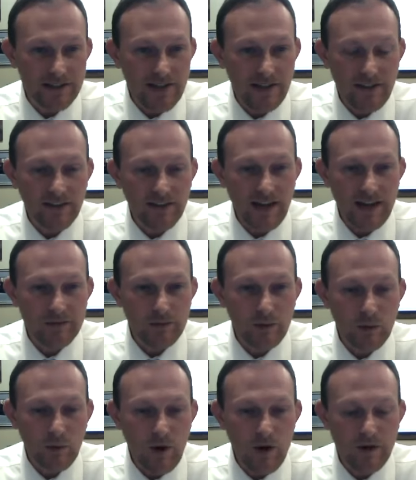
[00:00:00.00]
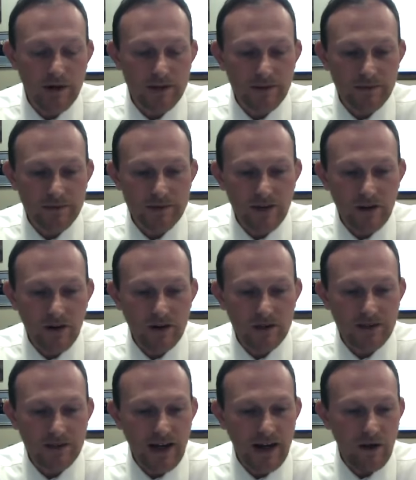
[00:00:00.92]
I think that's where wokeism
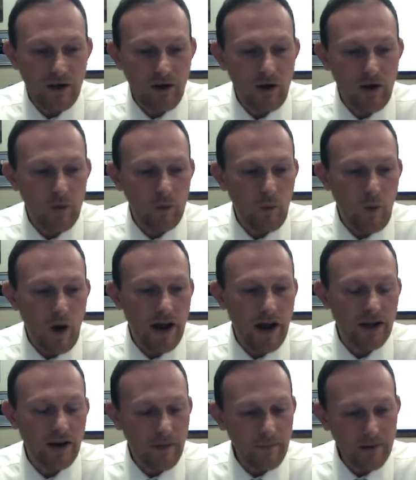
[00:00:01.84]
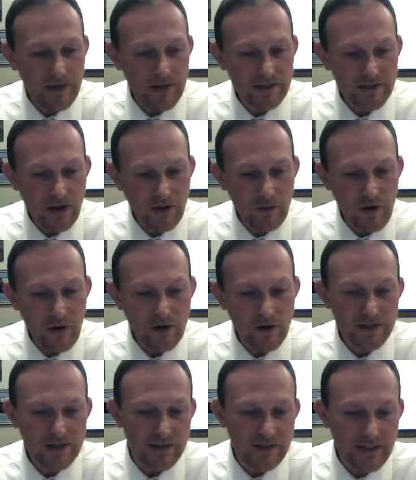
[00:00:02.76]
starts. Now, why companies go
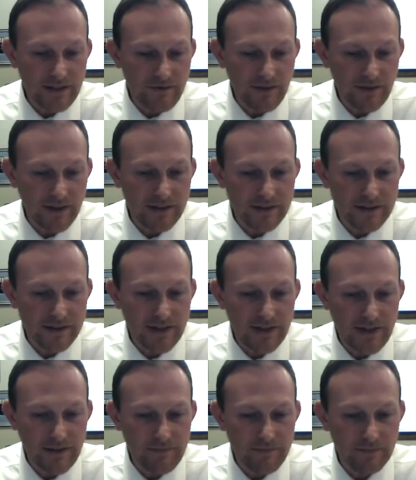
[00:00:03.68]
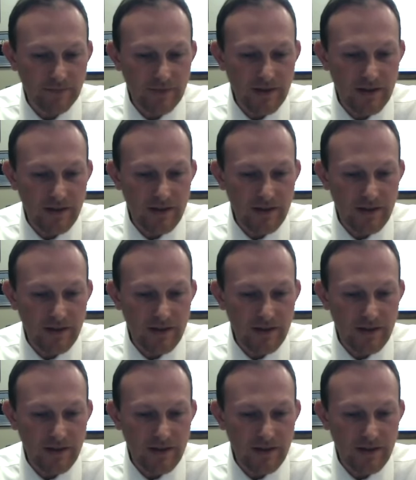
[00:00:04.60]
woke, it's a different, um,